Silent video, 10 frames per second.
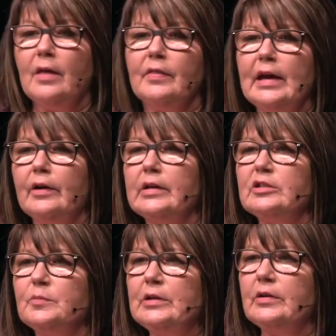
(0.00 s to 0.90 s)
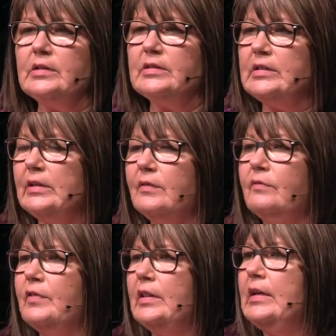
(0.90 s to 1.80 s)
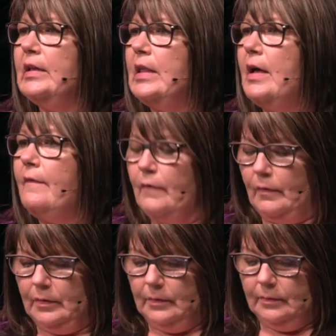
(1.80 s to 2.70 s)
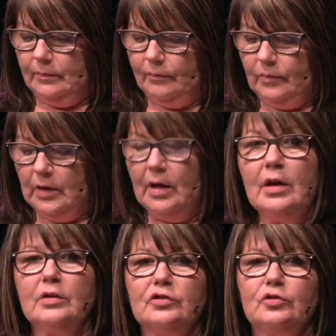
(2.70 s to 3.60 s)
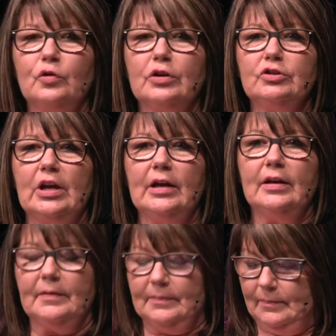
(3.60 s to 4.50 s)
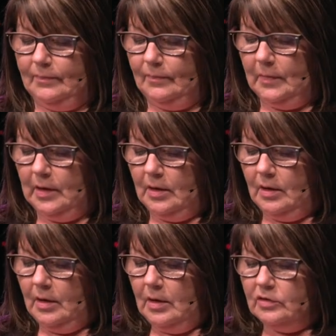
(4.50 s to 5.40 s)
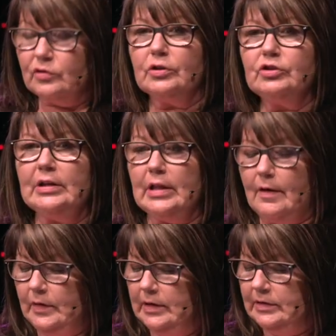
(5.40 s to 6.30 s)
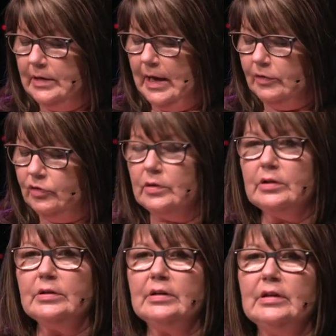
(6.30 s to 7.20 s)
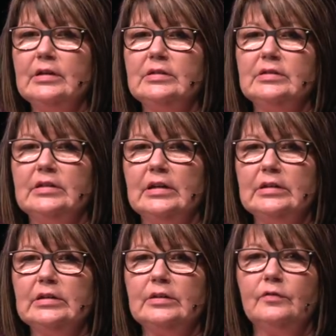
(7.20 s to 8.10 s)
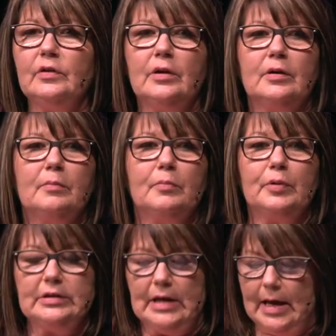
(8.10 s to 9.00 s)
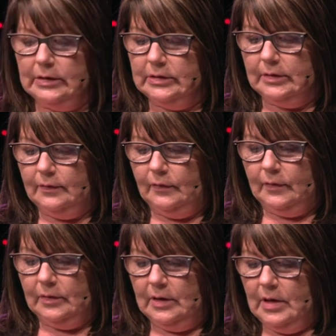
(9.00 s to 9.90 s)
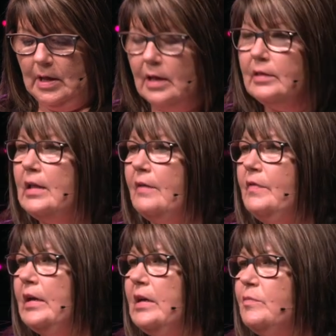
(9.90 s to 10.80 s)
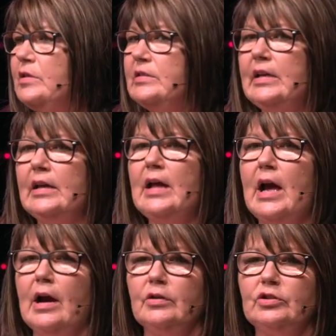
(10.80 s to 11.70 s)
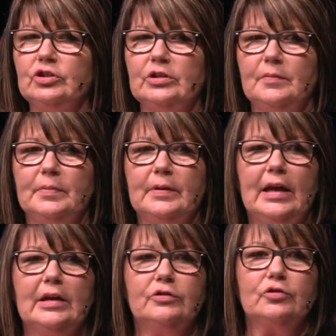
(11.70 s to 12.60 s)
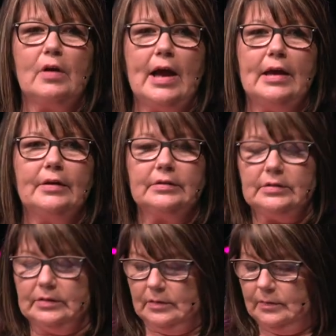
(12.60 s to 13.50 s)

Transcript: They are experiencing philia love. Storge. Storge love is natural, instinctive, protective, love that can withstand hardship and trials.